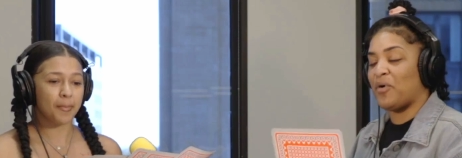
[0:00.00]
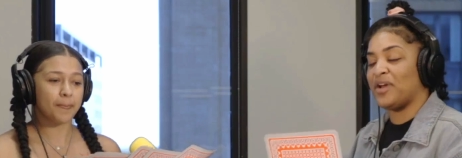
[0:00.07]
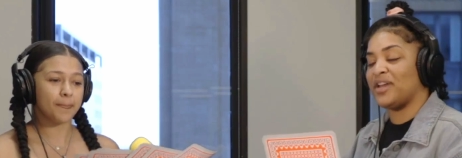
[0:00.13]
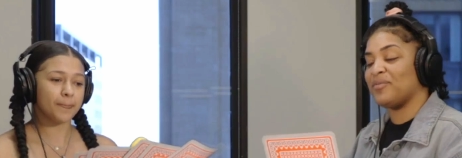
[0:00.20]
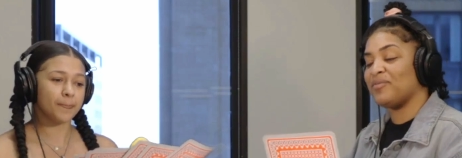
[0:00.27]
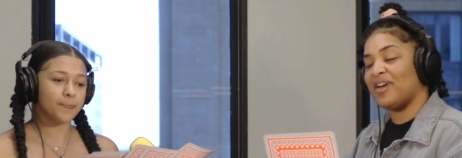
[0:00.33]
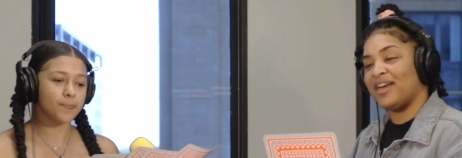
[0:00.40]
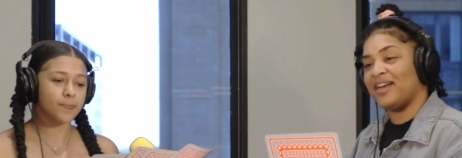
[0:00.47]
Speaker 1: and
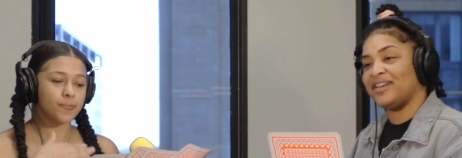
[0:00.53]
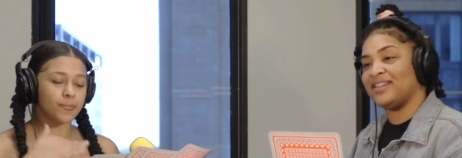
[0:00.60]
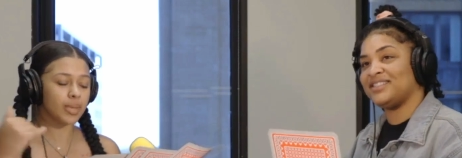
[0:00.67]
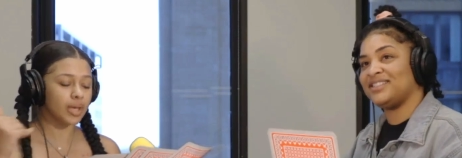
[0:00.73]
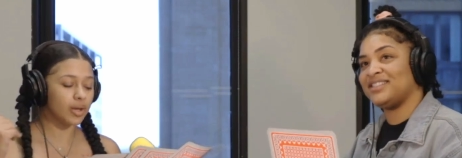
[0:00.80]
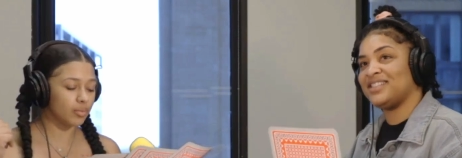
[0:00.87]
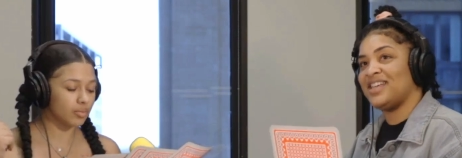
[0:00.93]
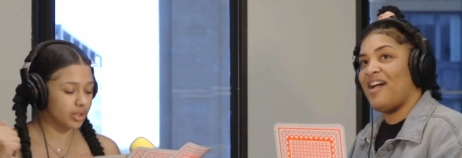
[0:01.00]
raised.
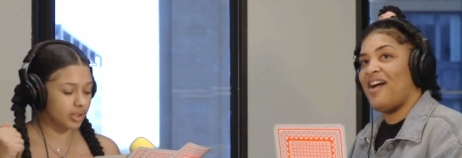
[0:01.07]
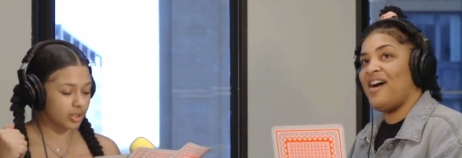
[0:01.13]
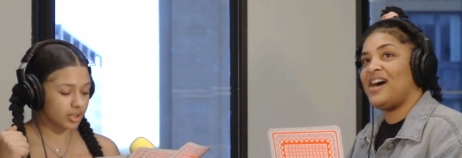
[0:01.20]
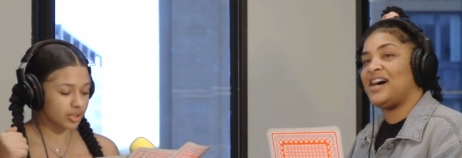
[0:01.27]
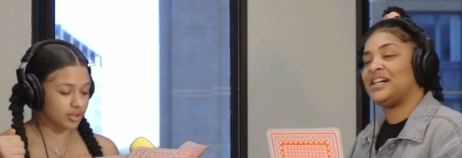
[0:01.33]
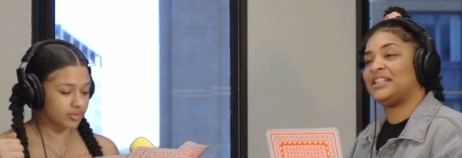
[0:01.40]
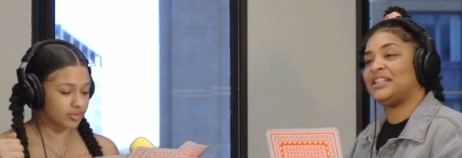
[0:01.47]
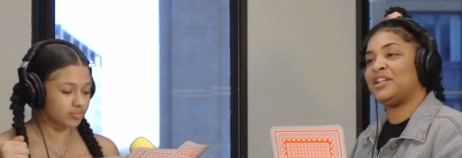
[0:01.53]

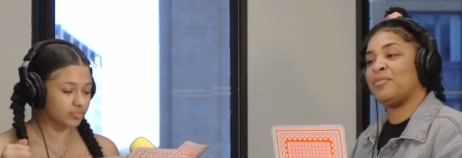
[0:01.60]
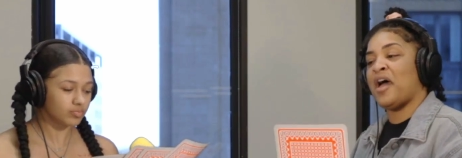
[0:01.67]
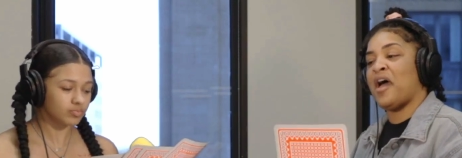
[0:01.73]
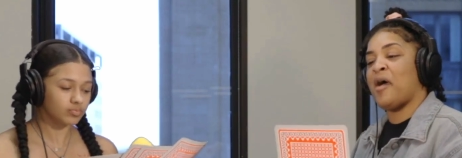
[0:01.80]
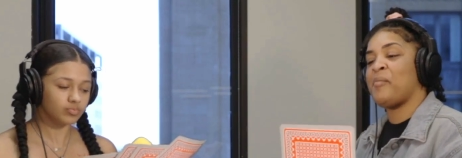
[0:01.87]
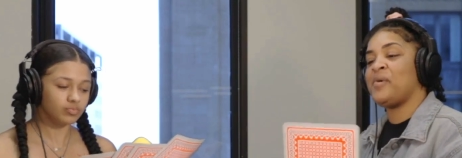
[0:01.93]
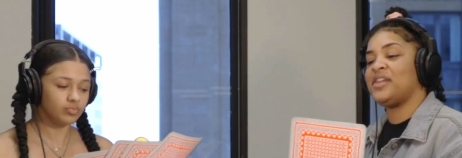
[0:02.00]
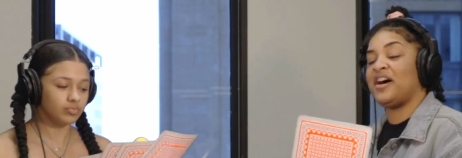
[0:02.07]
Um, I'm an
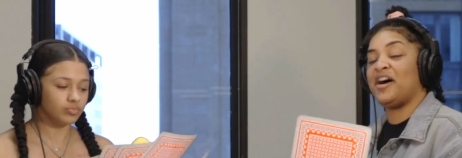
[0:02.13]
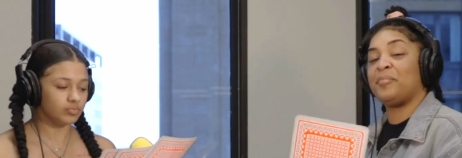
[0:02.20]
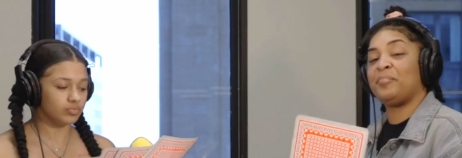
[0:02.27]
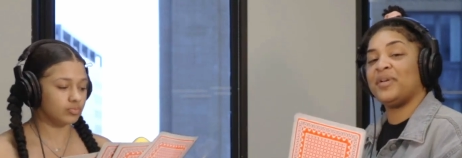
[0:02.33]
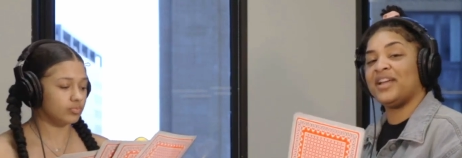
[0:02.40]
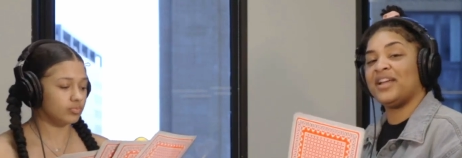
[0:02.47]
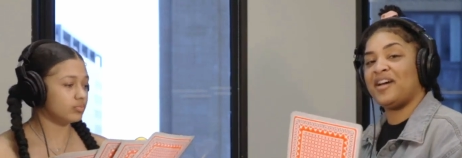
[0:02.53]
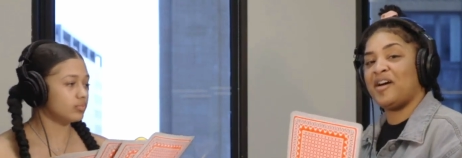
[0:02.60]
up and
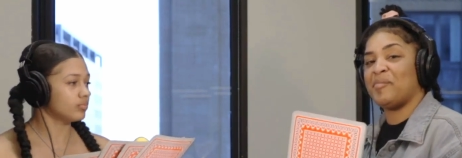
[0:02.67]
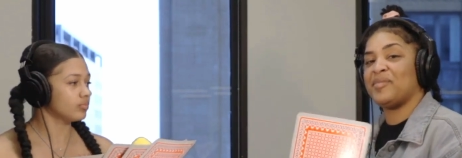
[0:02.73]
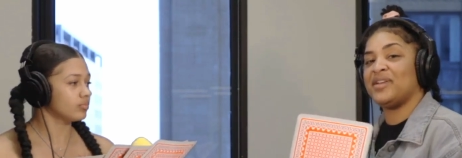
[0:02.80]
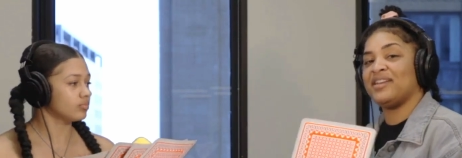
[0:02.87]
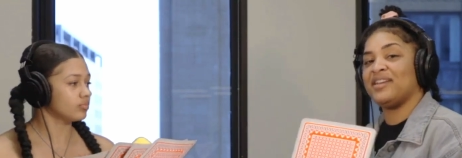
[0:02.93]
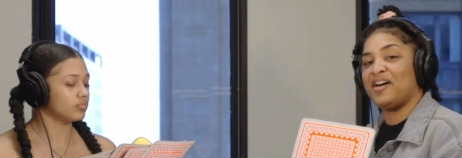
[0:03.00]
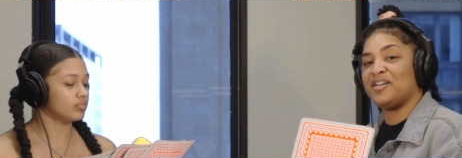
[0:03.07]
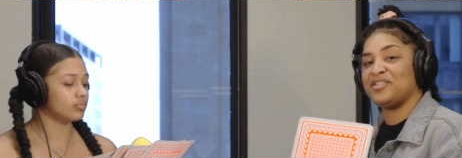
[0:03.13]
coming
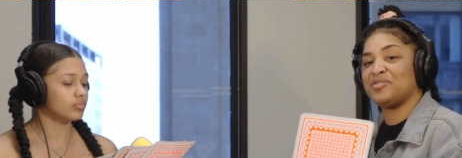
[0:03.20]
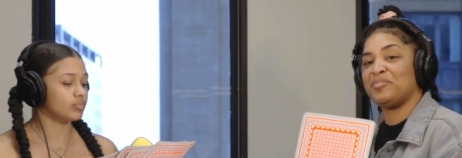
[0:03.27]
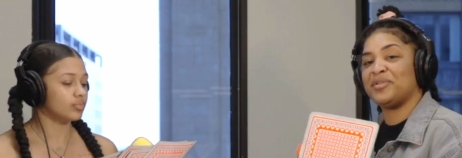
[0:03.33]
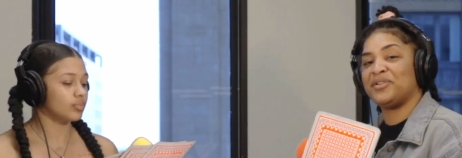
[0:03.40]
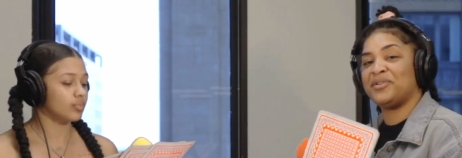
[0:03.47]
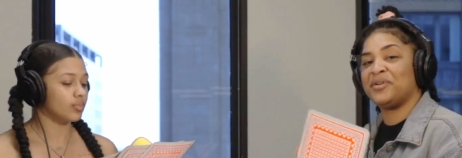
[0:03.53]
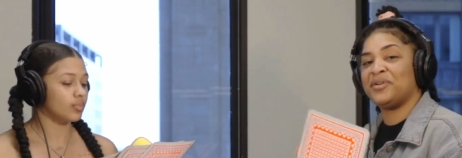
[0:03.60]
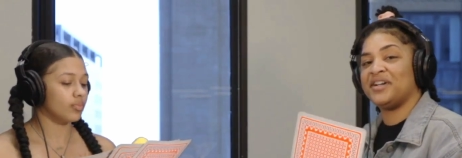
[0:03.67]

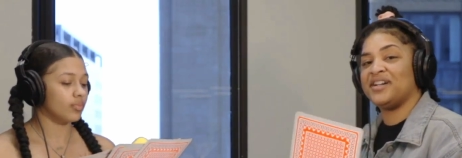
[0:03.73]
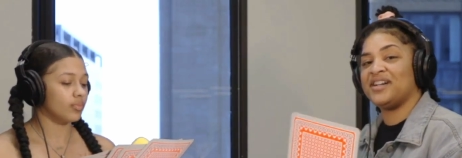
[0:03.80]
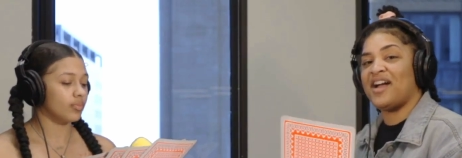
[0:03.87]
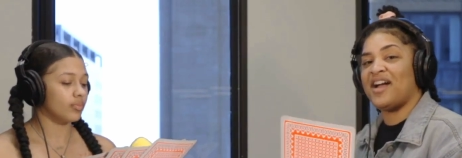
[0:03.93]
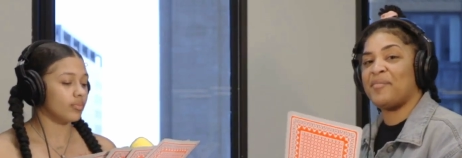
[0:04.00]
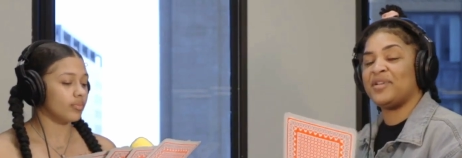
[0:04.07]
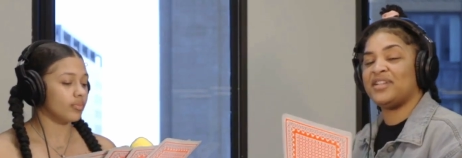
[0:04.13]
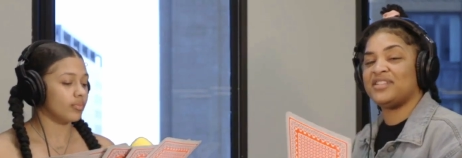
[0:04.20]
entrepreneur. I'm into